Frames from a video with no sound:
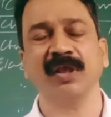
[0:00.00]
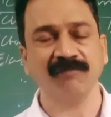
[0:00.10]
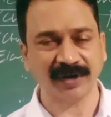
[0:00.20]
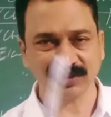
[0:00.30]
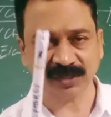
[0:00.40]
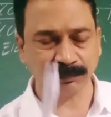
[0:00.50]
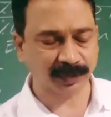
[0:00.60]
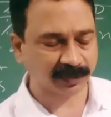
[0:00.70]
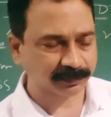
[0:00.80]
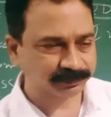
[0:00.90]
For
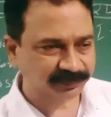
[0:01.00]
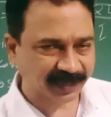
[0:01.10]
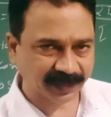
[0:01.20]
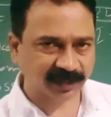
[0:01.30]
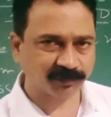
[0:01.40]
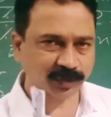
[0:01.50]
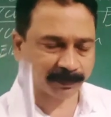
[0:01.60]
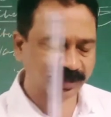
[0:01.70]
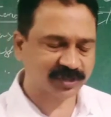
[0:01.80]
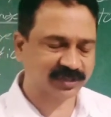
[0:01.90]
example, I can give you the
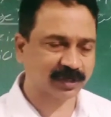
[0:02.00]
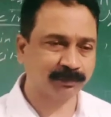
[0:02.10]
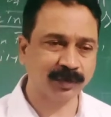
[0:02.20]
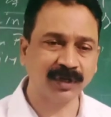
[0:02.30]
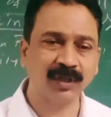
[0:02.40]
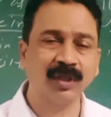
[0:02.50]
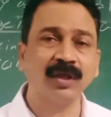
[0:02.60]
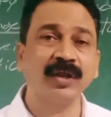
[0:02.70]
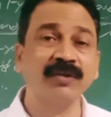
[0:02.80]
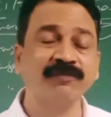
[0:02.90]
best example.
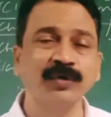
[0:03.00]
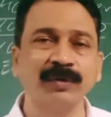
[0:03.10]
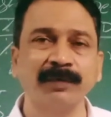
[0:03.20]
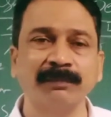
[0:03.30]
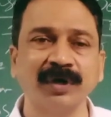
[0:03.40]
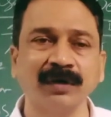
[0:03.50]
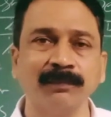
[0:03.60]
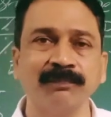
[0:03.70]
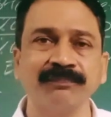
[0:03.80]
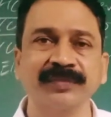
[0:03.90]
If you remember,
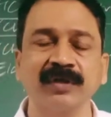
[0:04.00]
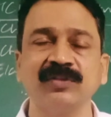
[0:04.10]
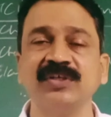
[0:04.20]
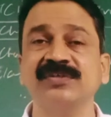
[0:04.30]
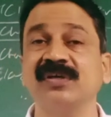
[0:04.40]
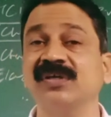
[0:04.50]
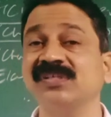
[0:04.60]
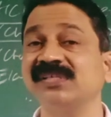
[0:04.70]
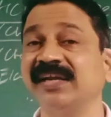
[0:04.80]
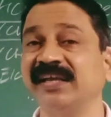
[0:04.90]
these
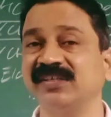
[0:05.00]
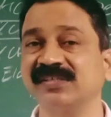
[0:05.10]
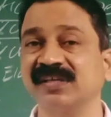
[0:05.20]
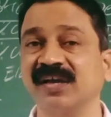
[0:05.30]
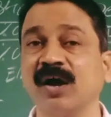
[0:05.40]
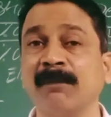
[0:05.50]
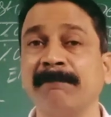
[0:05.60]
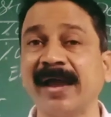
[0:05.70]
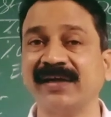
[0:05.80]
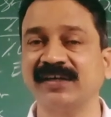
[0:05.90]
CDs,
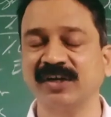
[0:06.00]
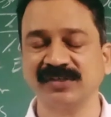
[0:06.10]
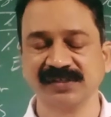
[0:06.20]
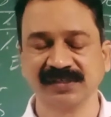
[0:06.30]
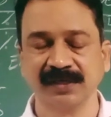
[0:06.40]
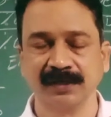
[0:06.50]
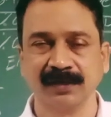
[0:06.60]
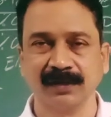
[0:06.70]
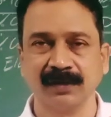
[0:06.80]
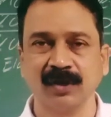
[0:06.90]
compact disc,
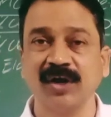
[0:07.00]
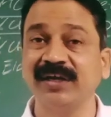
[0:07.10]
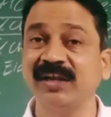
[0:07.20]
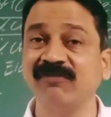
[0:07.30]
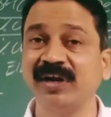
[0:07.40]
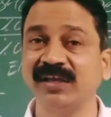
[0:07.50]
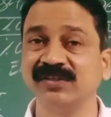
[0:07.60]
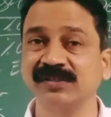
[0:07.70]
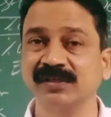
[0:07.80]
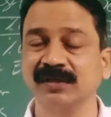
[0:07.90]

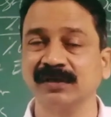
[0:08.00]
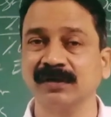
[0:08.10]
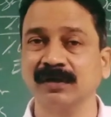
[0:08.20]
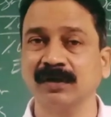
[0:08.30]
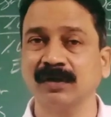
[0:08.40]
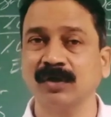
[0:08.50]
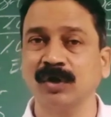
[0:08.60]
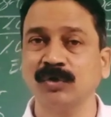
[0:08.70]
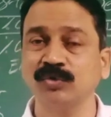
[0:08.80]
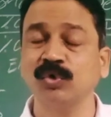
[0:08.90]
DVDs,
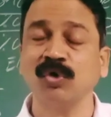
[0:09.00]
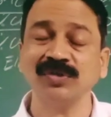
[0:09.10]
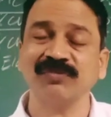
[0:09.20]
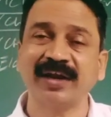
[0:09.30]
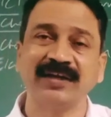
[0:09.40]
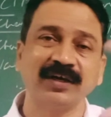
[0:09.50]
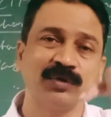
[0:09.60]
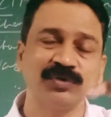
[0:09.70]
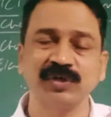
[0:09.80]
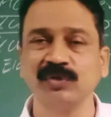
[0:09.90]
those when
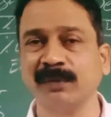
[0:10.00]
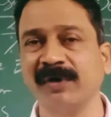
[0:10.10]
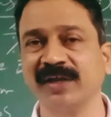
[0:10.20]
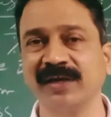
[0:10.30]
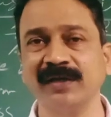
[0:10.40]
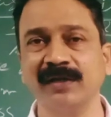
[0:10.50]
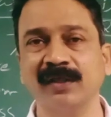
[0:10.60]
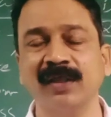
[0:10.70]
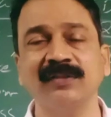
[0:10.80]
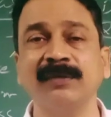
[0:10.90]
introduced into the market,
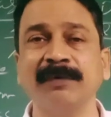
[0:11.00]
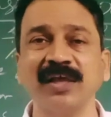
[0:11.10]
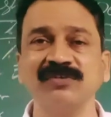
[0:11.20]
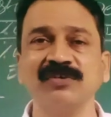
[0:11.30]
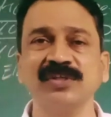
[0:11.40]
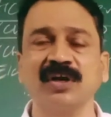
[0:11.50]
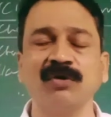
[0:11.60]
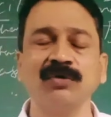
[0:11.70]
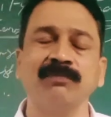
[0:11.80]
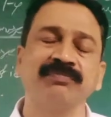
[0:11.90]
the price was
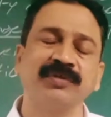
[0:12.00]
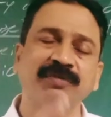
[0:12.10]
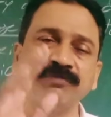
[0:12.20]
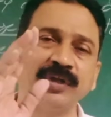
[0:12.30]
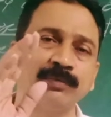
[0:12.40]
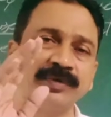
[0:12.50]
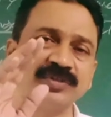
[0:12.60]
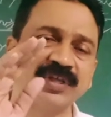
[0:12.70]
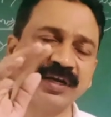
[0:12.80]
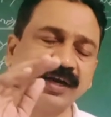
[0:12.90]
around 50 rupees.
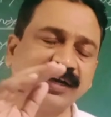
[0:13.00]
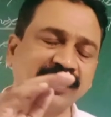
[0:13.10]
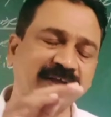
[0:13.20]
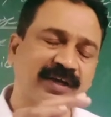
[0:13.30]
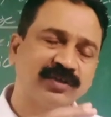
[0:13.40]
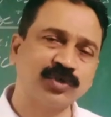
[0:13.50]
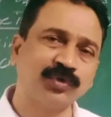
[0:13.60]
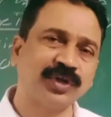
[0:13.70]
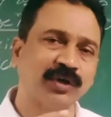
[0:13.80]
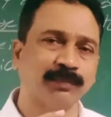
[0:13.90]
Then it decreased to
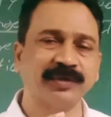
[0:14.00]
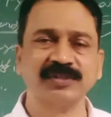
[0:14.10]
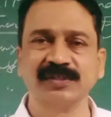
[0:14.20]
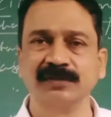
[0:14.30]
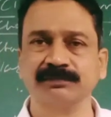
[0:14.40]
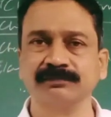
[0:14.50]
10 rupees.